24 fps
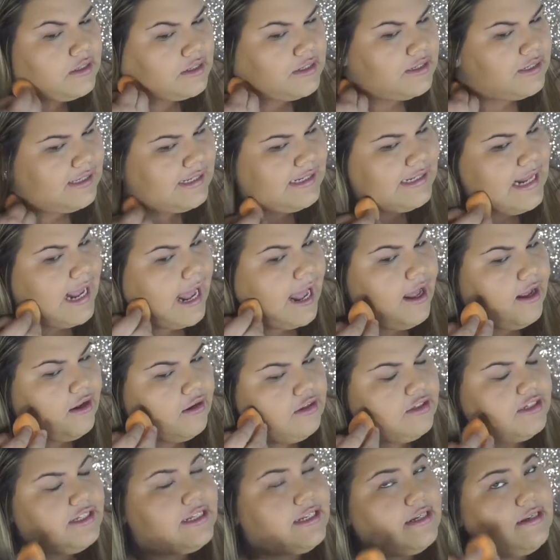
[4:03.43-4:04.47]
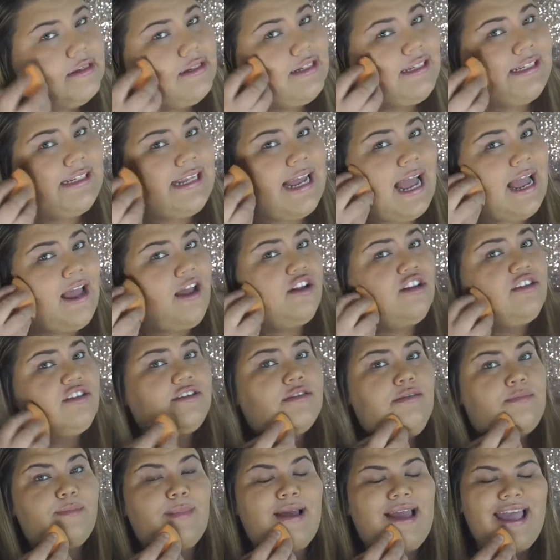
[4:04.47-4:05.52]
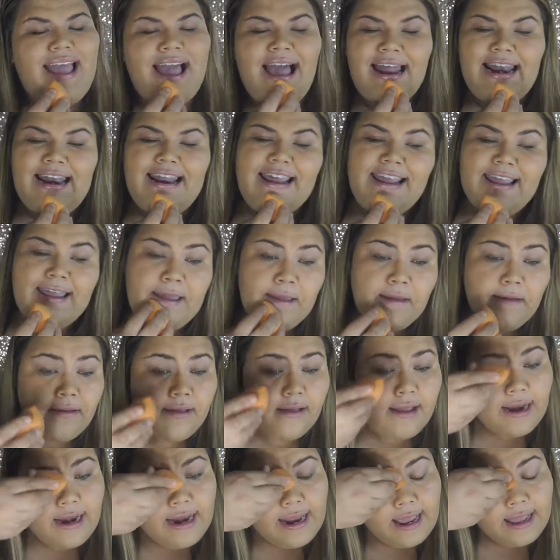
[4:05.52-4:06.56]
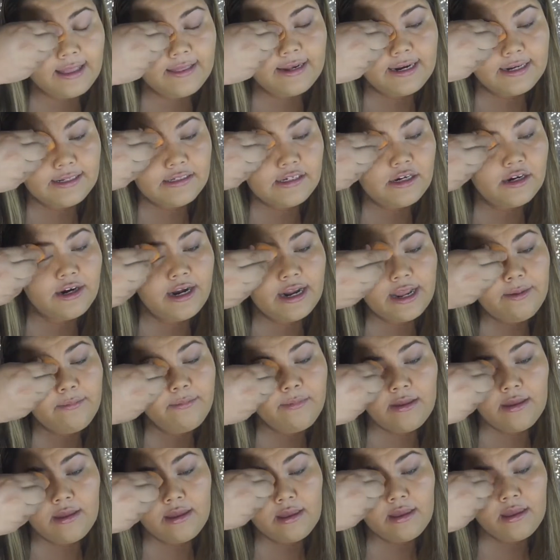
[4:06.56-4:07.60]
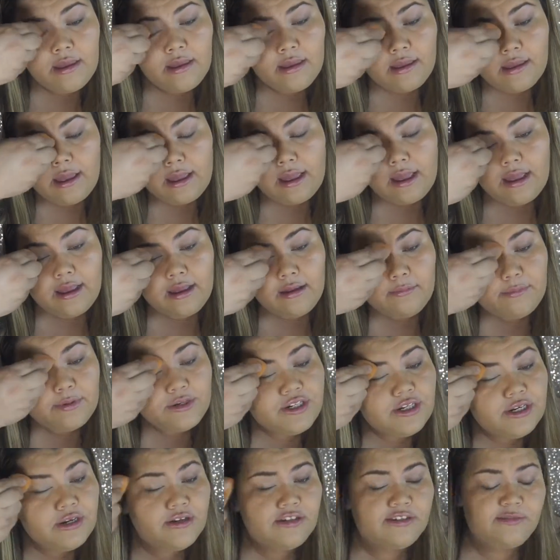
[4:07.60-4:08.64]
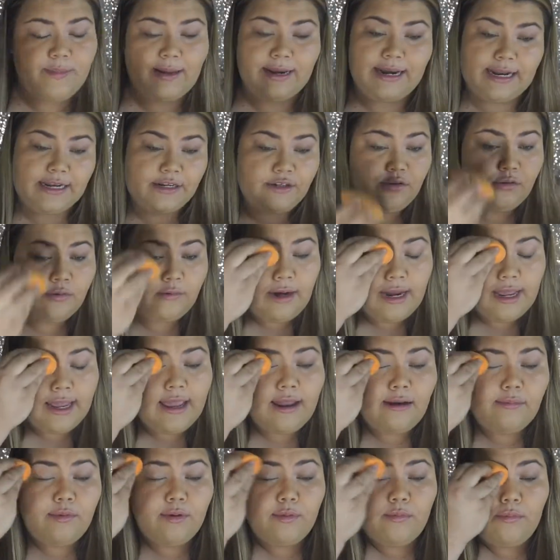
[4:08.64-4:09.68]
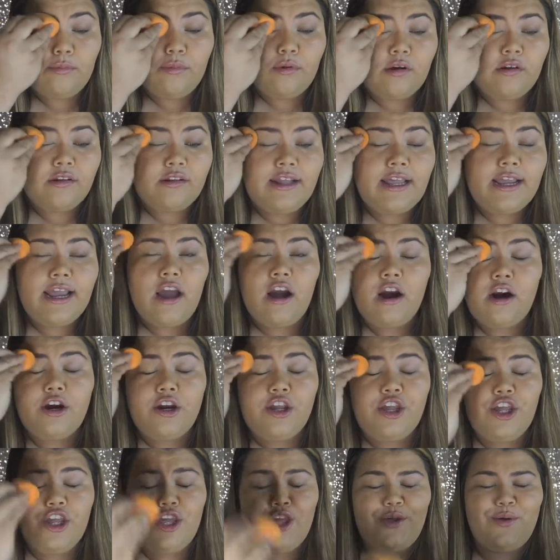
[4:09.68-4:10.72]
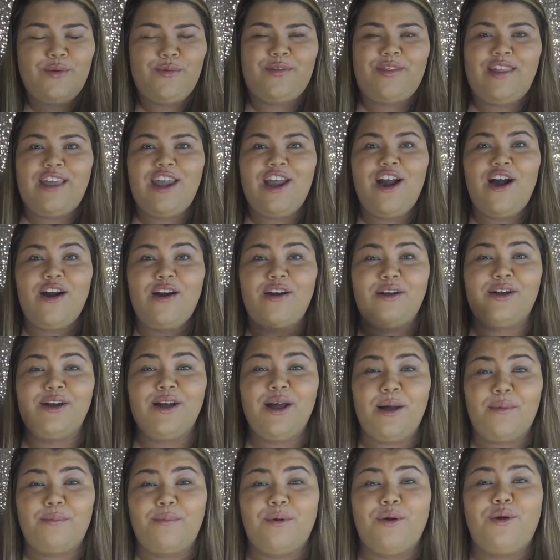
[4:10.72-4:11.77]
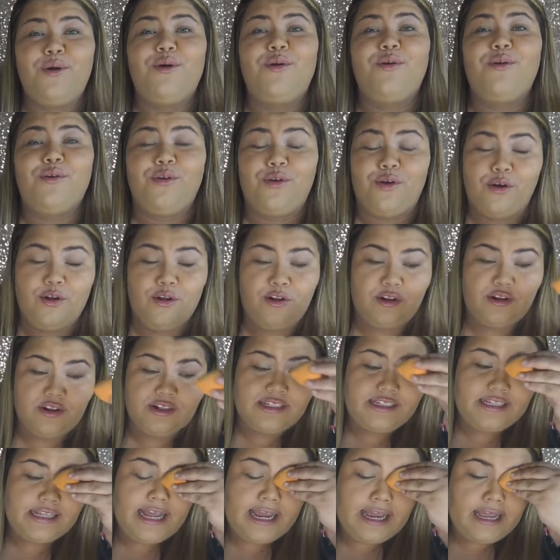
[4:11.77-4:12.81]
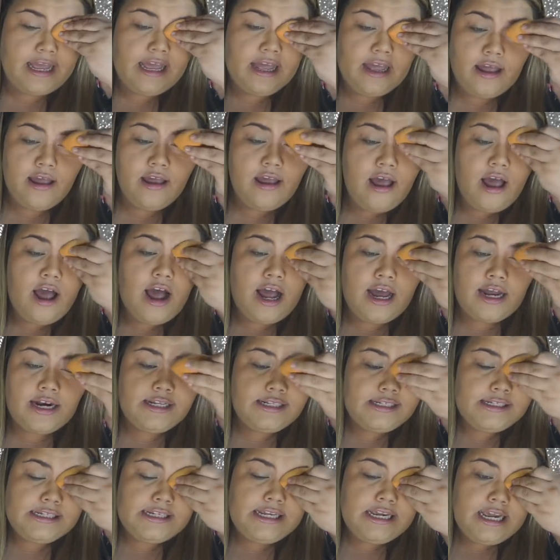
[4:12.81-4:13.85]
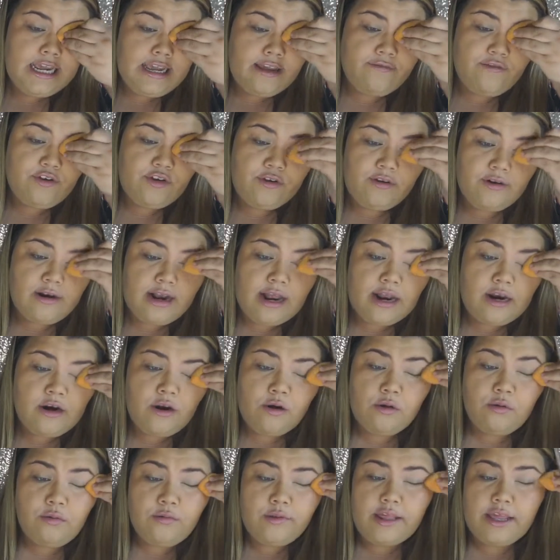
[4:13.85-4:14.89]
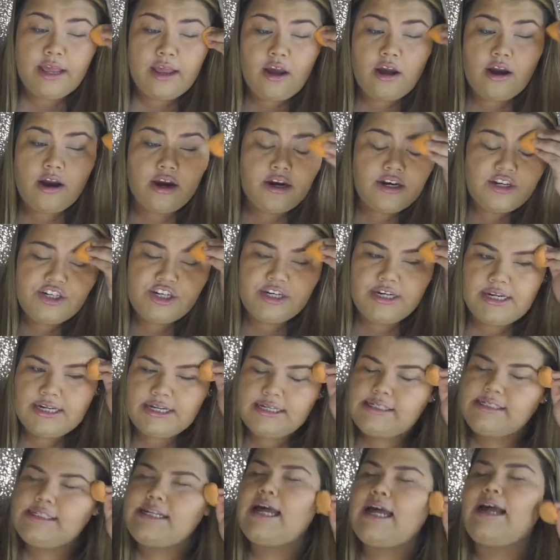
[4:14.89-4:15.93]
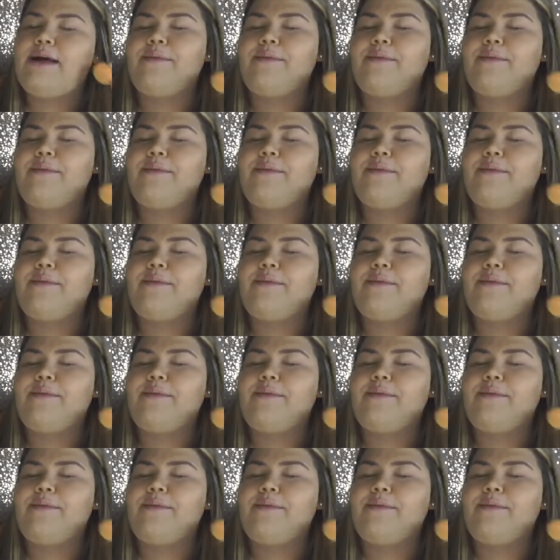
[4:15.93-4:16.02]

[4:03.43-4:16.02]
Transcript: Styled by Ale. Alejandra's her name. But she goes by La Chula y El Bombón. They are cute. They are couple goals. Like, honestly, if you do not know who they are, she does